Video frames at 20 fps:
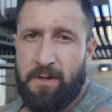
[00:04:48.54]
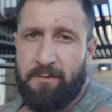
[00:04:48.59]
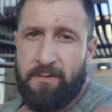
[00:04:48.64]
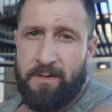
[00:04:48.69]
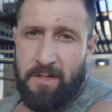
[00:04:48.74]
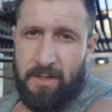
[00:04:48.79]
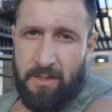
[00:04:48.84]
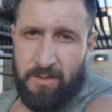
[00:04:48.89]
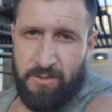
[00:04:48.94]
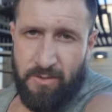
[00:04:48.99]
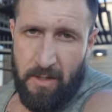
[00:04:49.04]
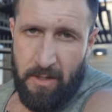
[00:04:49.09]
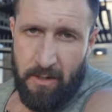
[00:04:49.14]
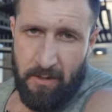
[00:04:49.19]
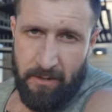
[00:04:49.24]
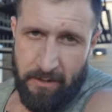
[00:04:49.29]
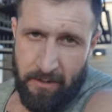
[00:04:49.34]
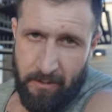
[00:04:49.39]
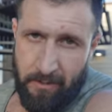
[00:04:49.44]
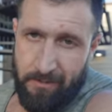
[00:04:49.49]
So after a little
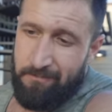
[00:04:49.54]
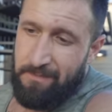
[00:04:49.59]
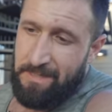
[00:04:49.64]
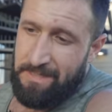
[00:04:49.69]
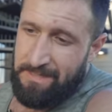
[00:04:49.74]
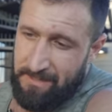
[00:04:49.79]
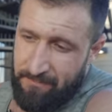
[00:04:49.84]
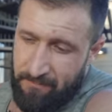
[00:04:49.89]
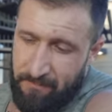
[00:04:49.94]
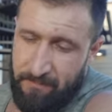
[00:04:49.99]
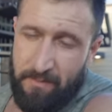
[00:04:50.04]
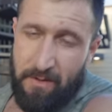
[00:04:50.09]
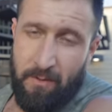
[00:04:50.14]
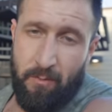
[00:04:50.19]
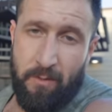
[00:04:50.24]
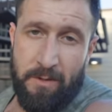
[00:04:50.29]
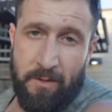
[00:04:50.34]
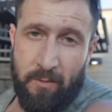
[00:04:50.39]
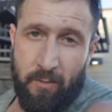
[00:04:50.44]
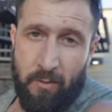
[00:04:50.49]
trial and error, I definitely
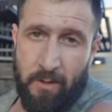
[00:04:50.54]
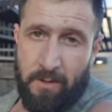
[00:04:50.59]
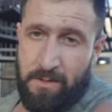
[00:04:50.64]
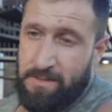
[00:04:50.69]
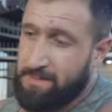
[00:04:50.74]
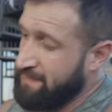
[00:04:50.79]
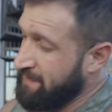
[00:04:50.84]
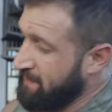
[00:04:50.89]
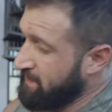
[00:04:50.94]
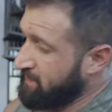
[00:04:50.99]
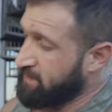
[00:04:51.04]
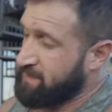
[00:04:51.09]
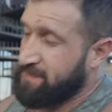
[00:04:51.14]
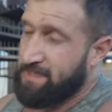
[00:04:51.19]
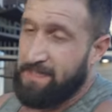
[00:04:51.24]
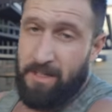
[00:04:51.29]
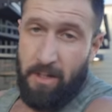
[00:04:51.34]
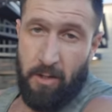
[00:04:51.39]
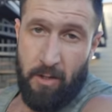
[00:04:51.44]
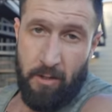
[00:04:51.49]
found one that works. You just
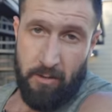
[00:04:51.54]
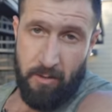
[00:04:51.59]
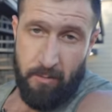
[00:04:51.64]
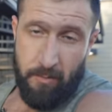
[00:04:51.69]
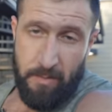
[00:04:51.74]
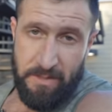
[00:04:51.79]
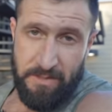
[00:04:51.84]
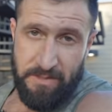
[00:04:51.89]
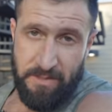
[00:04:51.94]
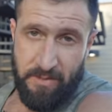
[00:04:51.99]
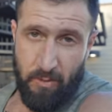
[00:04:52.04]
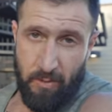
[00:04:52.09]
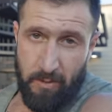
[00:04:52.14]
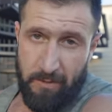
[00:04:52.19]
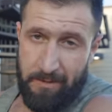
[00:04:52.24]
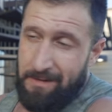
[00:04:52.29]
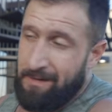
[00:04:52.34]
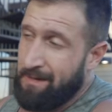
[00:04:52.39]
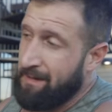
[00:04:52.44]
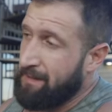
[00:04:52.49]
need a longer bungee
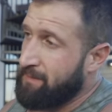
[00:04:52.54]
cord.